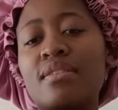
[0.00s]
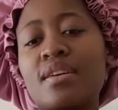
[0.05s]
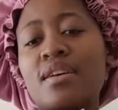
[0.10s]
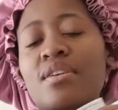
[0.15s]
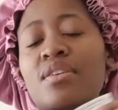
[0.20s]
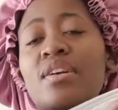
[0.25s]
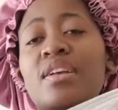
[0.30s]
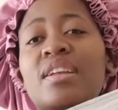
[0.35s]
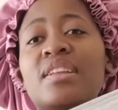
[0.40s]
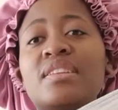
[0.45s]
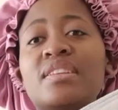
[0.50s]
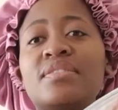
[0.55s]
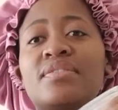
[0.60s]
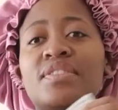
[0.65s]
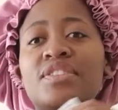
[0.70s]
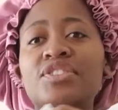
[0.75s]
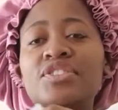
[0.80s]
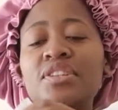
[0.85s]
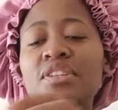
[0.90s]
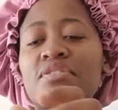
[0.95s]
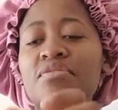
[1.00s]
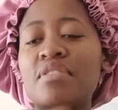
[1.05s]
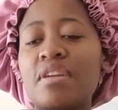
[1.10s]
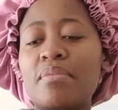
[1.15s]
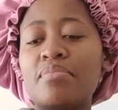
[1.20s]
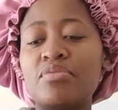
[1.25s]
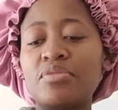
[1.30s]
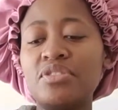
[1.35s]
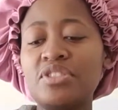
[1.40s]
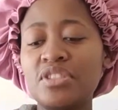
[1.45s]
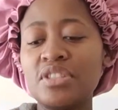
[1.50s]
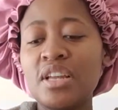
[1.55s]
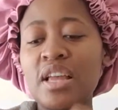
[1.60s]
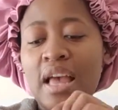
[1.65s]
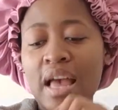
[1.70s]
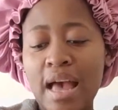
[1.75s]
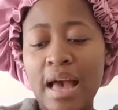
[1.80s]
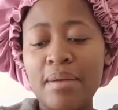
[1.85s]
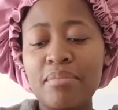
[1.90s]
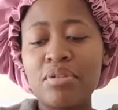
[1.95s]
They're individually wrapped, which
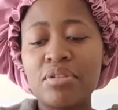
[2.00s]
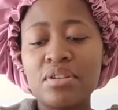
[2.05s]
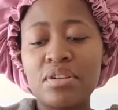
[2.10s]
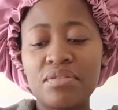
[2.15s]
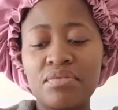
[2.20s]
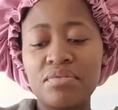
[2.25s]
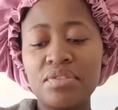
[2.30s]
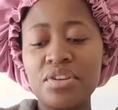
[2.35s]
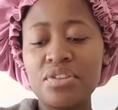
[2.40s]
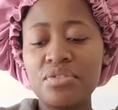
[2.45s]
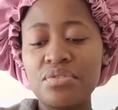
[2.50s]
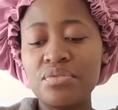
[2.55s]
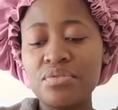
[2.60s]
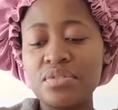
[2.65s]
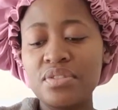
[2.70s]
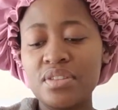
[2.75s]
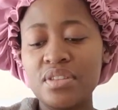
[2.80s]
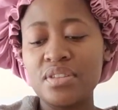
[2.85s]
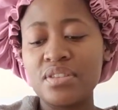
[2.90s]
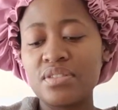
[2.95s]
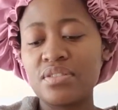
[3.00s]
I'm gonna reuse this,